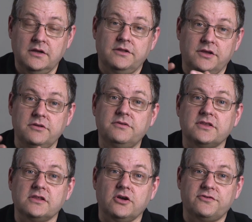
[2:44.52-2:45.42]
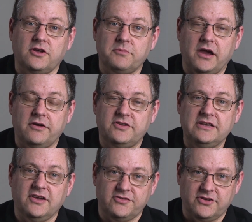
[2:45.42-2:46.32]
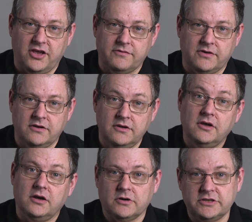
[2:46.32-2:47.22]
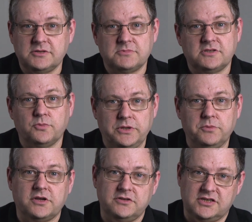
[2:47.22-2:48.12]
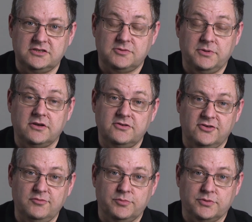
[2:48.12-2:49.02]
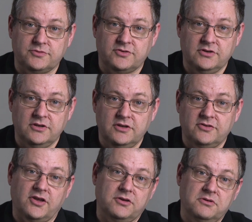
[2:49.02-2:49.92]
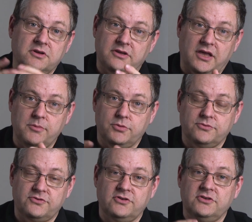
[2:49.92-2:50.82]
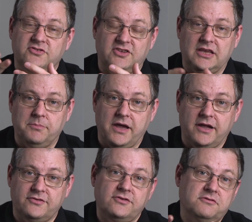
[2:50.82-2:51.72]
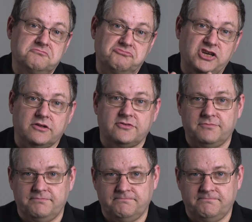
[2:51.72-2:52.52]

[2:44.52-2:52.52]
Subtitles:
The only thing the lifetime guarantee doesn't cover are items that we would consider to be consumables. So cables, sticky pads, gels.